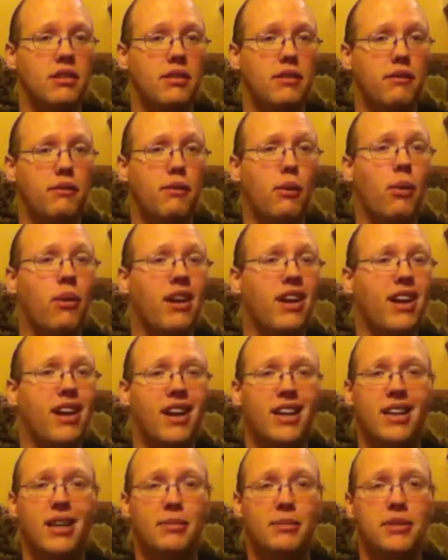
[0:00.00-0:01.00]

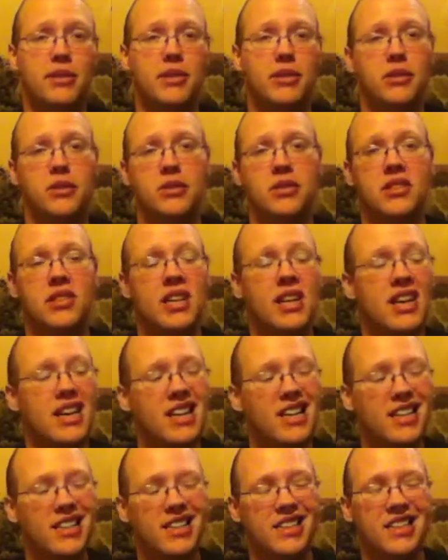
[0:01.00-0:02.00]
49 episodes.
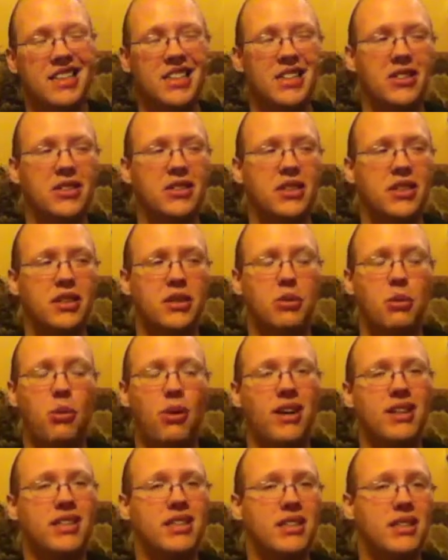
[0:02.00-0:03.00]
Nearly
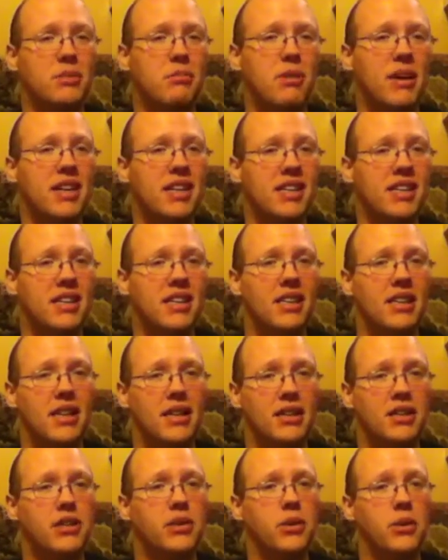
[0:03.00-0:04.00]
twice as many
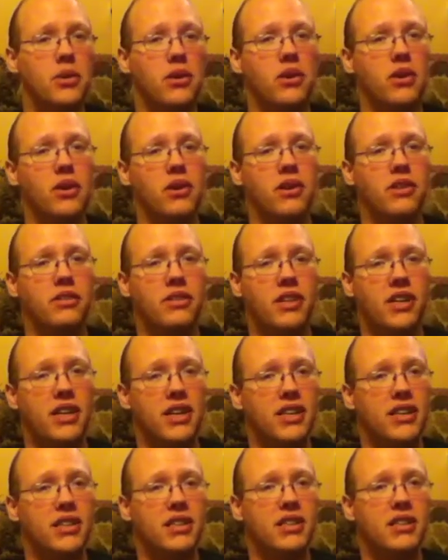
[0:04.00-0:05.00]
as Sword Art
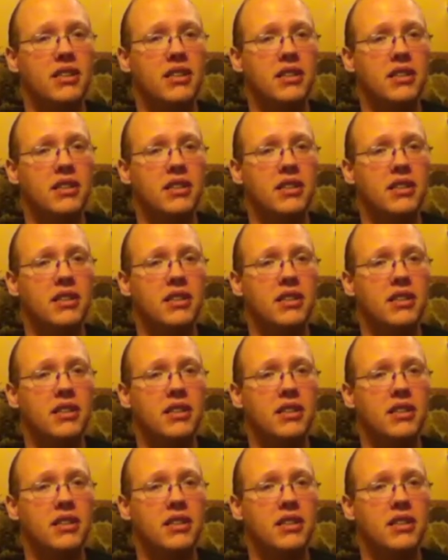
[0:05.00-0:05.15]
Online.